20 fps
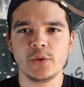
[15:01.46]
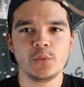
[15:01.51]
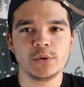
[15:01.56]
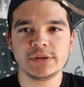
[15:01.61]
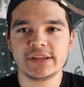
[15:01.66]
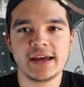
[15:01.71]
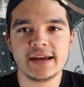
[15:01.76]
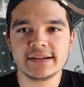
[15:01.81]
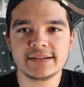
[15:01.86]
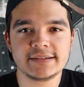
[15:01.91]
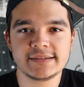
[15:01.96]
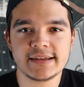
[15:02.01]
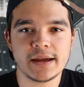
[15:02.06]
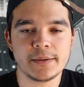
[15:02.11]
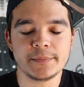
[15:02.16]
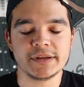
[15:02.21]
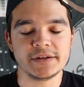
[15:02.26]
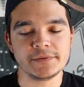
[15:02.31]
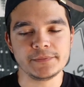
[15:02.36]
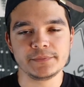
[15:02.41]
what the heck does
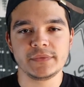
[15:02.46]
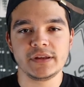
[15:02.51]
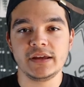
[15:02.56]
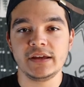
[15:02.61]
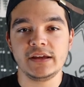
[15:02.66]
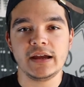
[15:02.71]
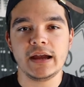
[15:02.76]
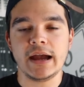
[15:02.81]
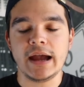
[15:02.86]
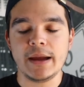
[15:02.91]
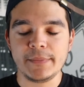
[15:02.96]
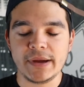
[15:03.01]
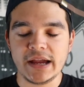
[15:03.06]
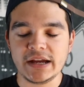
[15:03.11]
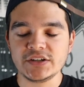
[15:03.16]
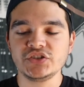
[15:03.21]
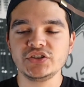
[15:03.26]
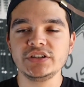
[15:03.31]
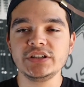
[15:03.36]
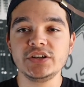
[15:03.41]
that mean? I'm
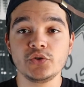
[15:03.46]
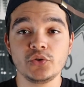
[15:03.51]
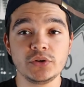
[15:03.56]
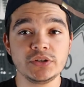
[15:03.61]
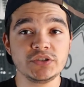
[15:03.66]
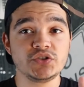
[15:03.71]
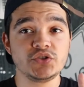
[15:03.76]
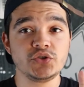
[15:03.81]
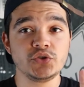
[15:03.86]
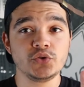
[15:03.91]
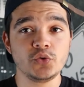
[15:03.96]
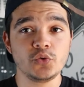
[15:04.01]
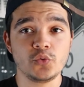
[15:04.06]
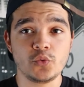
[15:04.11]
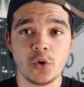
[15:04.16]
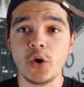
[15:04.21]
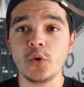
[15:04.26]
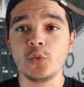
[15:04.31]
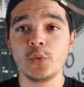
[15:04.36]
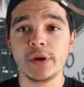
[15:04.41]
actually going to
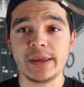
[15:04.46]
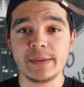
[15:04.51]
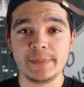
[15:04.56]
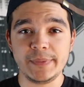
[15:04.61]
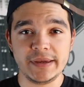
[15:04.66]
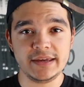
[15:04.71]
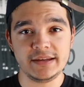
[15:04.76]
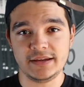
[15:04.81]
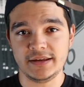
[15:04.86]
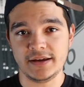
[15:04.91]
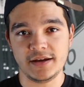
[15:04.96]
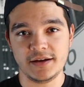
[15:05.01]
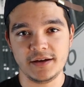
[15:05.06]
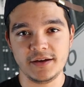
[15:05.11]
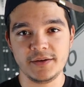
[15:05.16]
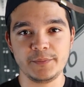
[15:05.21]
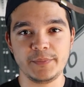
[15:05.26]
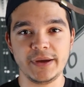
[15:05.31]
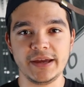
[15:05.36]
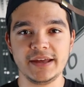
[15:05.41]
quote Wikipedia,
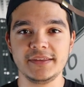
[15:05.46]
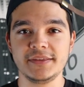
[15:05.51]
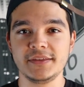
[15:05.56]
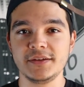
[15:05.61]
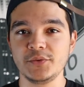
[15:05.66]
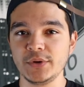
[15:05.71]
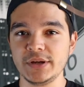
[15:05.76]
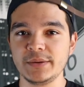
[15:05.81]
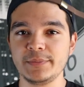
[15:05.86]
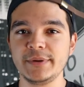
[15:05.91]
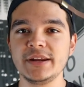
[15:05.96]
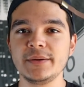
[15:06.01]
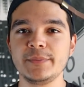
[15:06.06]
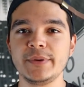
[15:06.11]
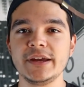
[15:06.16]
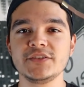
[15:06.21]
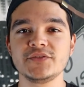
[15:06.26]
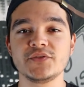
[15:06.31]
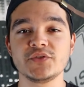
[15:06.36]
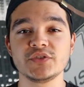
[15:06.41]
the Wikipedia
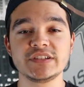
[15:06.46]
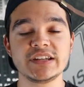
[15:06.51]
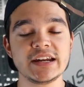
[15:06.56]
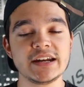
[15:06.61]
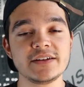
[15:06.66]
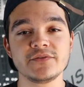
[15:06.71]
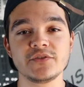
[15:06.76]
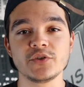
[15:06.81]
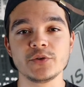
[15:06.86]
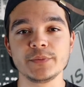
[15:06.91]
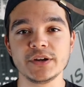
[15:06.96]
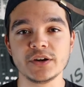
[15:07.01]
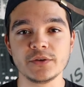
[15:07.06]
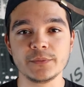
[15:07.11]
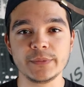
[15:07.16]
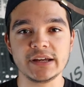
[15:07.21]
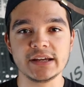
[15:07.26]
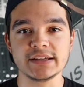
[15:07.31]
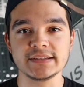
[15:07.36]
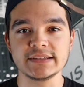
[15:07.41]
page for stative verb here,
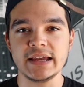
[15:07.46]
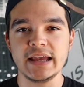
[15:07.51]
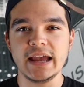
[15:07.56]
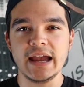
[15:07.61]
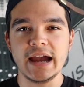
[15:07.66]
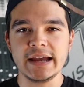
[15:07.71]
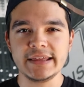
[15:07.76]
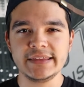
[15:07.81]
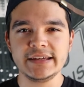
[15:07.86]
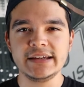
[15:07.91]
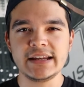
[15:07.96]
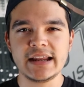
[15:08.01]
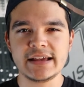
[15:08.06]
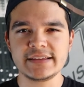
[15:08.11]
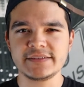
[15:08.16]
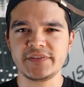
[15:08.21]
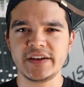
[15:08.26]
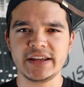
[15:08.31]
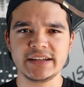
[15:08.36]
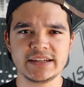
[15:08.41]
because I think it has
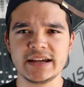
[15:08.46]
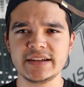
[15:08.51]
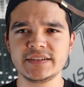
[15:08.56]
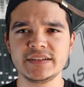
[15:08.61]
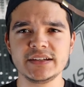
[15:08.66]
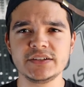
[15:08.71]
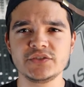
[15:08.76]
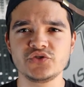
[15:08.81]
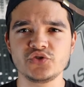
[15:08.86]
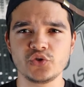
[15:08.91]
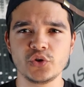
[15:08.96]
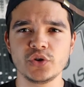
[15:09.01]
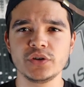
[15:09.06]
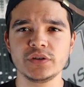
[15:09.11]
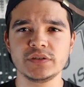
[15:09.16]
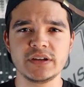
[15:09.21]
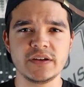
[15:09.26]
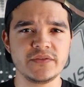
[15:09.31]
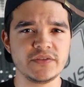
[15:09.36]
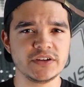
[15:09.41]
a fantastic
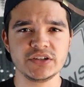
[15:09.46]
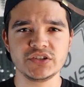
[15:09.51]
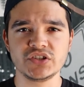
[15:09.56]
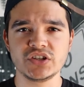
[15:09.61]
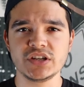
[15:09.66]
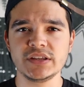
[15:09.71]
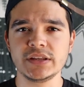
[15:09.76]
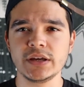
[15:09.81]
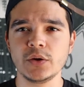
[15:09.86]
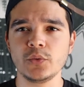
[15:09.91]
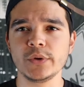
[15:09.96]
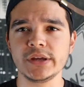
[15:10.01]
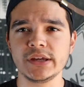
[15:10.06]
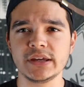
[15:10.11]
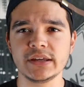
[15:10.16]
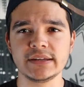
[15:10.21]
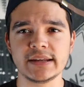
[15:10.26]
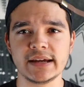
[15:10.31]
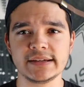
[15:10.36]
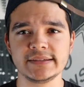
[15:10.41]
short definition that we
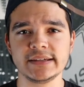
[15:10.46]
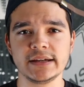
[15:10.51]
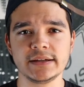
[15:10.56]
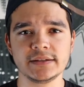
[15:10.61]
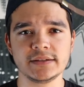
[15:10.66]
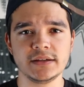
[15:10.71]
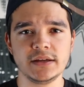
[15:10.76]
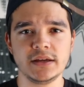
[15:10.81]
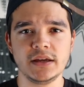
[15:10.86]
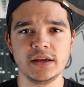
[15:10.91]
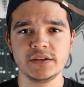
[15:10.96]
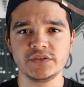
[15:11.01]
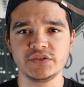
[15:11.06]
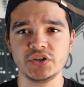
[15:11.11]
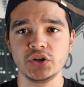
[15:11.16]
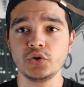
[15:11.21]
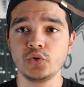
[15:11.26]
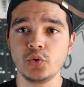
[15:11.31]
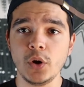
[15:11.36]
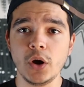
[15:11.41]
can dissect.
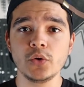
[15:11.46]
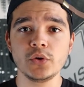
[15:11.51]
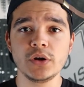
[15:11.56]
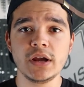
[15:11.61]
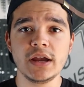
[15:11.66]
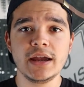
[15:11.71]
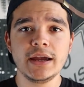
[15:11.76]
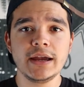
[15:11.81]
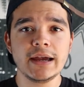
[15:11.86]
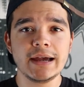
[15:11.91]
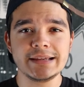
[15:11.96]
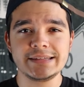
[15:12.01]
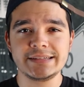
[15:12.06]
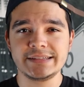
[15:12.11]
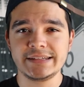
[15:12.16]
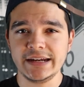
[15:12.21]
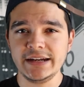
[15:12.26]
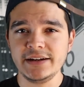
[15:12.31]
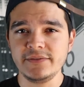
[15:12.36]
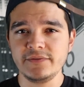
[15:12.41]
So, quote, a
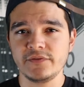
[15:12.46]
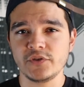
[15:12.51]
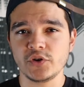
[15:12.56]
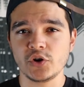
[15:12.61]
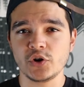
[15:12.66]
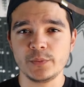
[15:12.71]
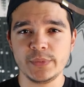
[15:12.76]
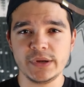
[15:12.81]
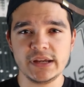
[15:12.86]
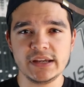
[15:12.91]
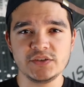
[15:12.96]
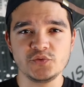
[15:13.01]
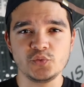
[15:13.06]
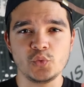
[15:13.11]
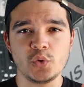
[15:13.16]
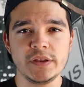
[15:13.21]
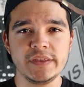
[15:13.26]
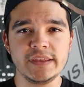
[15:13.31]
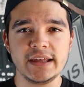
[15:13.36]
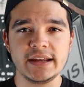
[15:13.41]
stative verb is
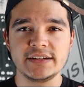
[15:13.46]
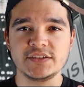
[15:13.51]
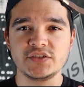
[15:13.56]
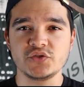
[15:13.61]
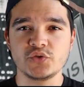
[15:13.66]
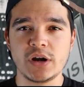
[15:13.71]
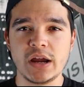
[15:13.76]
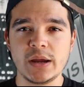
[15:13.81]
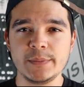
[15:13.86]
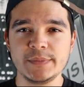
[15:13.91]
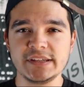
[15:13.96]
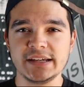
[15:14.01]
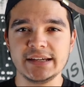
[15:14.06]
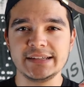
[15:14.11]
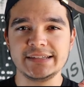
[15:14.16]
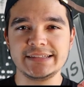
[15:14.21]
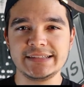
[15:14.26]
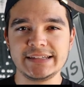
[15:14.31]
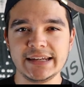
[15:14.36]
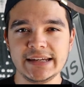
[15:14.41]
one that describes a
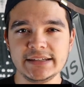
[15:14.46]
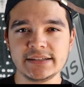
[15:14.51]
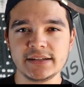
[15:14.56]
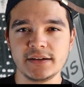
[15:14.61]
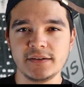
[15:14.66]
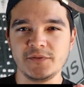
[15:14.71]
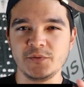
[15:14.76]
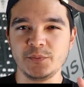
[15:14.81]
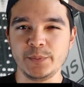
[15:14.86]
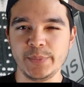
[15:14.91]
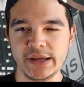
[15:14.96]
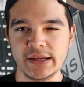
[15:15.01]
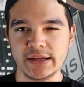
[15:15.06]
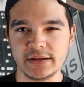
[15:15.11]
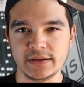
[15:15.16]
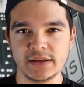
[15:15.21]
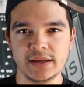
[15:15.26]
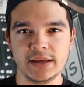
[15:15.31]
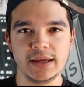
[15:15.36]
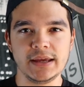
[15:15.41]
state of
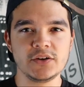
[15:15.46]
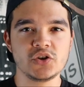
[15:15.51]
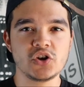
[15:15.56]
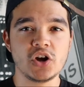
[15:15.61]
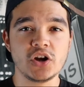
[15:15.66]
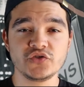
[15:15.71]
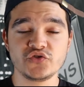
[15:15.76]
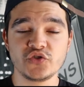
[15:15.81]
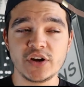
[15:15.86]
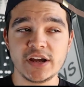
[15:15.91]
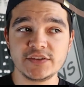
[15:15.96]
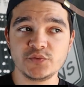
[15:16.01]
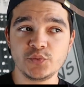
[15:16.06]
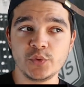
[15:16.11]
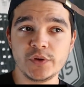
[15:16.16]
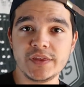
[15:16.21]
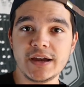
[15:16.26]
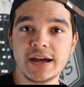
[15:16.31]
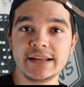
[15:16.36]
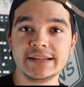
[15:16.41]
being, in contrast
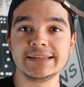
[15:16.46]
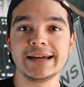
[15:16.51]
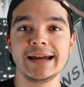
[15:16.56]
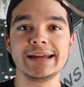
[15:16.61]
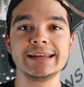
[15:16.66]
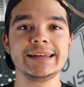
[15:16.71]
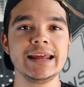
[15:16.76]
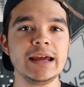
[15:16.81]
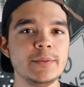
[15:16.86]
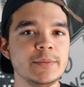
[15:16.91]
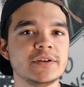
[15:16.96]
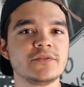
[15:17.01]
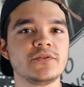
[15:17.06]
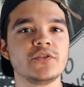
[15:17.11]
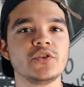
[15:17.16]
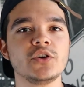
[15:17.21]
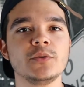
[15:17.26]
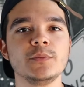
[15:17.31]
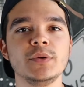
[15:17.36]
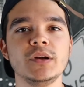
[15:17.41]
with a dynamic
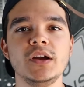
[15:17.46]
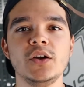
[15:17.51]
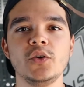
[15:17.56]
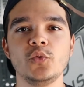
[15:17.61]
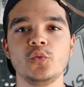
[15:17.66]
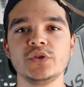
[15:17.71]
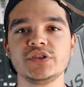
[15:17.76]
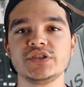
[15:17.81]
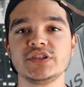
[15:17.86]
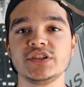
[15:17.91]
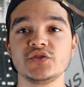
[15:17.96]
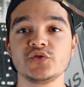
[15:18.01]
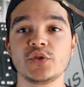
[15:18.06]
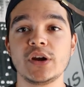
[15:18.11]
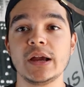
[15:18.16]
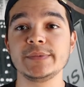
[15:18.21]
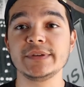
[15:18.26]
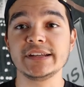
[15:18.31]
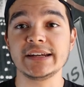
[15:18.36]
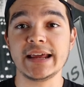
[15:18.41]
verb, which
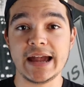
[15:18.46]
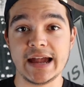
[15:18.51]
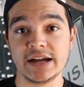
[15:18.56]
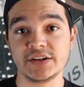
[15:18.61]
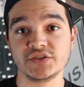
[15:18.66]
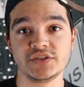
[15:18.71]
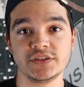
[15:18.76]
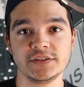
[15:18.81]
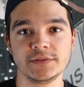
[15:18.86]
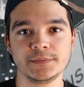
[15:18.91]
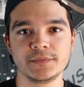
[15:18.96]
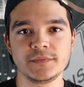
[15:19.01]
describes an action.